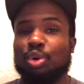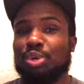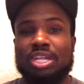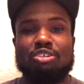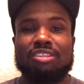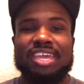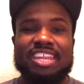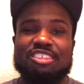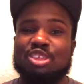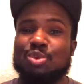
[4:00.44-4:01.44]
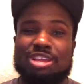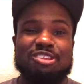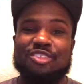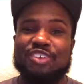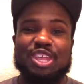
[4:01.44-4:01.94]
one of those ladies and you're
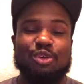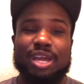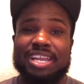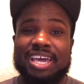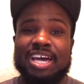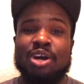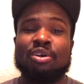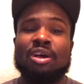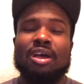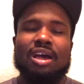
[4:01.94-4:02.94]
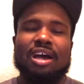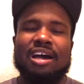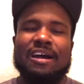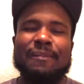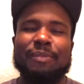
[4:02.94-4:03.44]
watching this video right now.
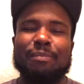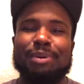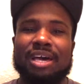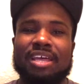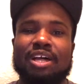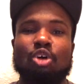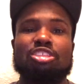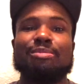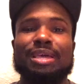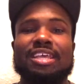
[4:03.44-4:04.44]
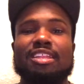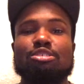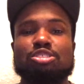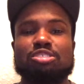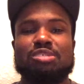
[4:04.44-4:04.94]
But ultimately,
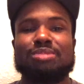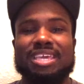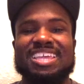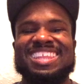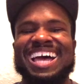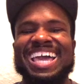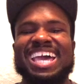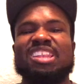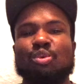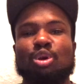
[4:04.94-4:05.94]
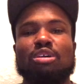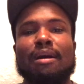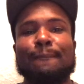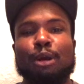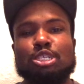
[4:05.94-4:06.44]
those are some things that I had to work
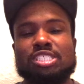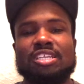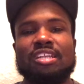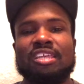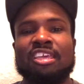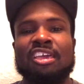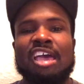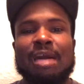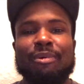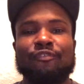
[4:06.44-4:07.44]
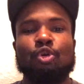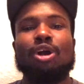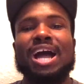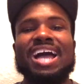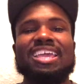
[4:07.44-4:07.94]
on personally
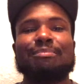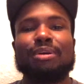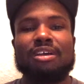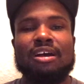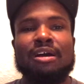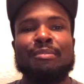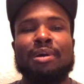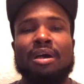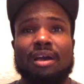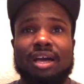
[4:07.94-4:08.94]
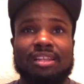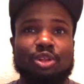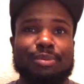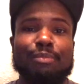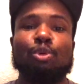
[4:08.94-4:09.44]
before I could become a
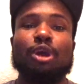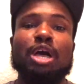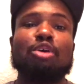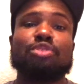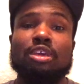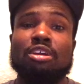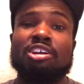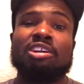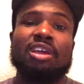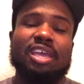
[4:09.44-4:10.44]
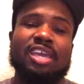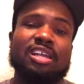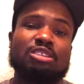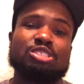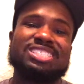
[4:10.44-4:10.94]
little bit more healthier and
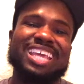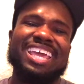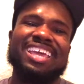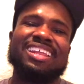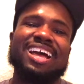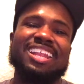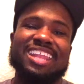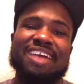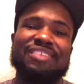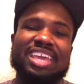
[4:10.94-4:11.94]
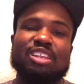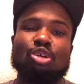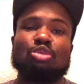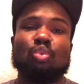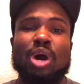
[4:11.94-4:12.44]
understand how to navigate
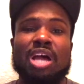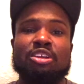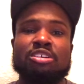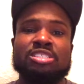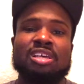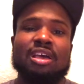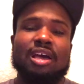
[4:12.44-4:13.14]
those waters